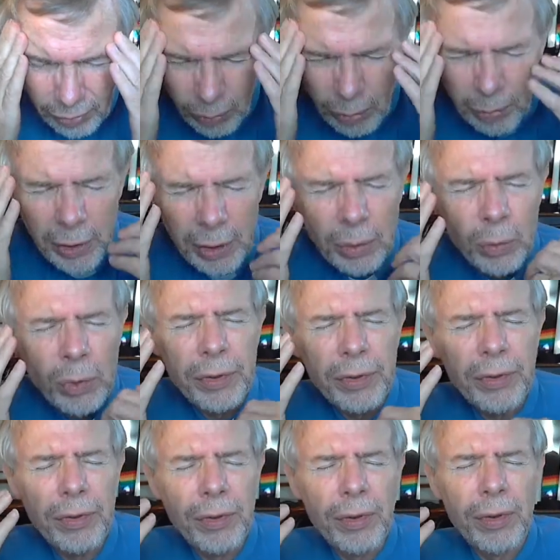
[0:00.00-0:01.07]
we might want
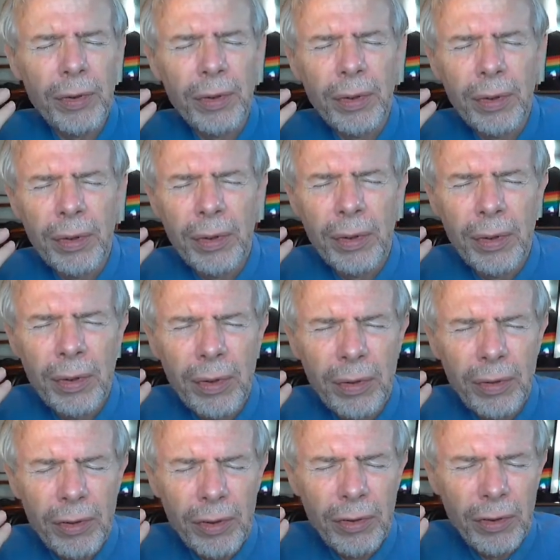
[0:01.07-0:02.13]

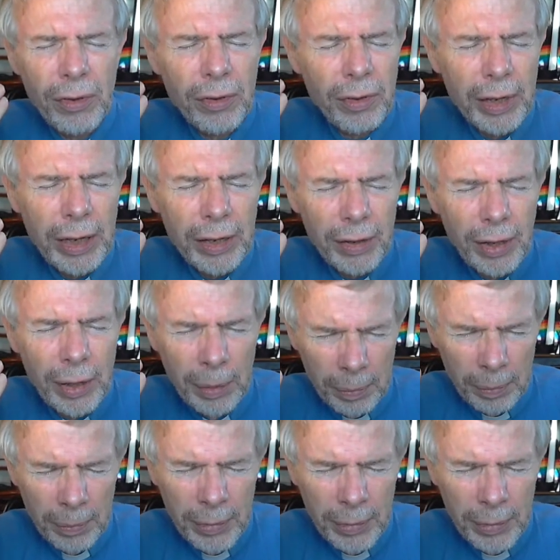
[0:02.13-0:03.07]
to just let him